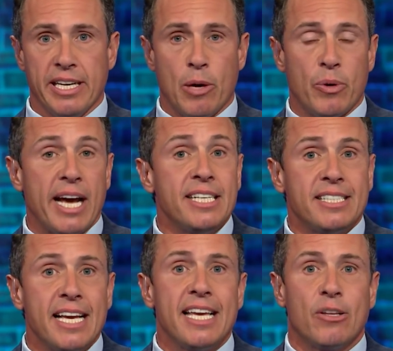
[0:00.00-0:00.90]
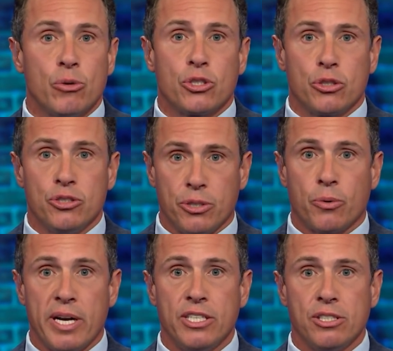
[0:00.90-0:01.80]
Now, when I say those
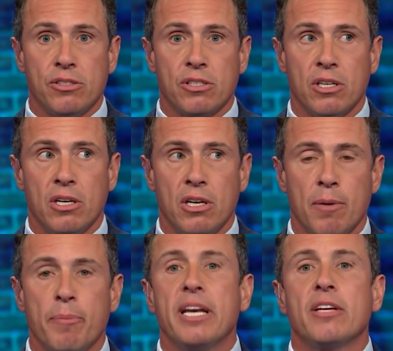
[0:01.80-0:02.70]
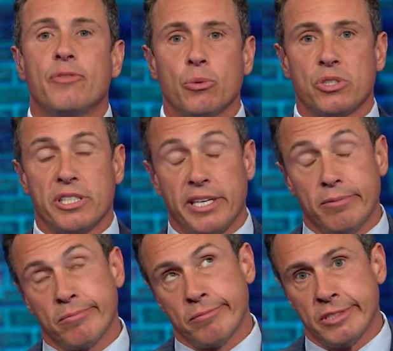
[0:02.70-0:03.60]
considerations, many of you will say,
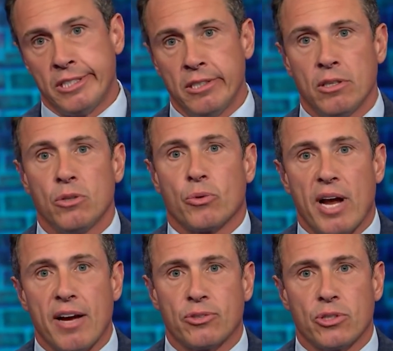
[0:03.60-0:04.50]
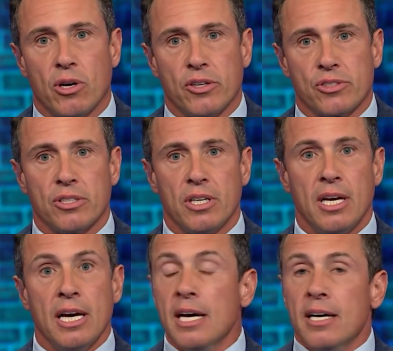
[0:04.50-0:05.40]
those are afterthoughts.
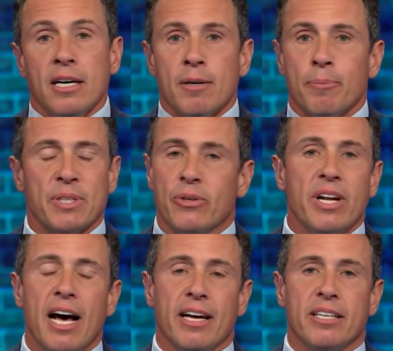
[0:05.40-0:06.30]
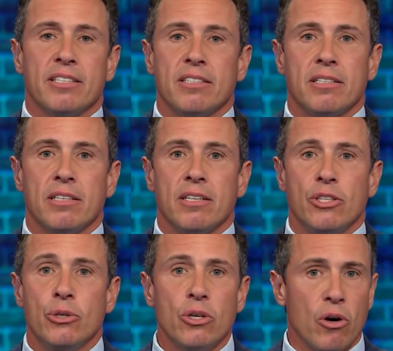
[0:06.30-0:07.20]
But they're not.
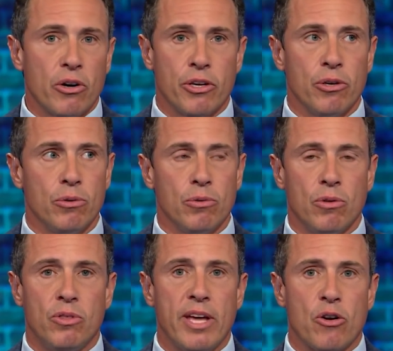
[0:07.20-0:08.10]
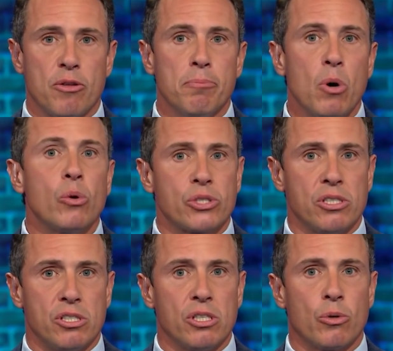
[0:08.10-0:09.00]
You could argue they are the most
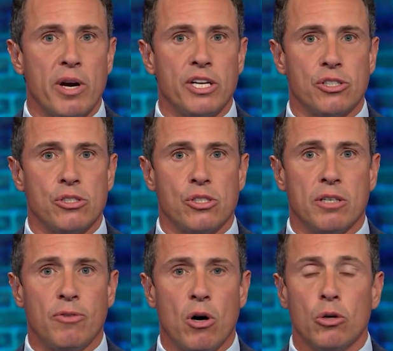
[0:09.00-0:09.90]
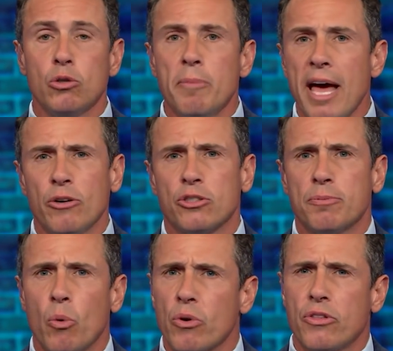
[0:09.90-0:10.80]
considerations of all. Who matters
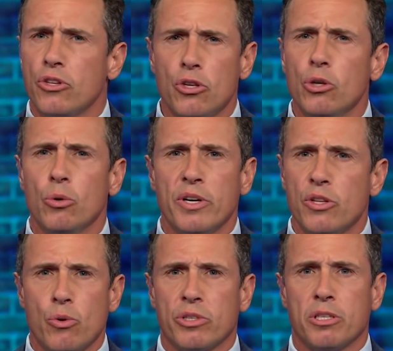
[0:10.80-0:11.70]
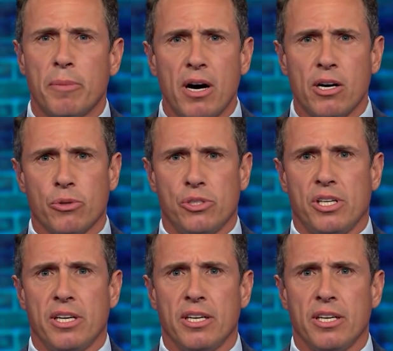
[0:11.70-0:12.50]
more than you in your democracy?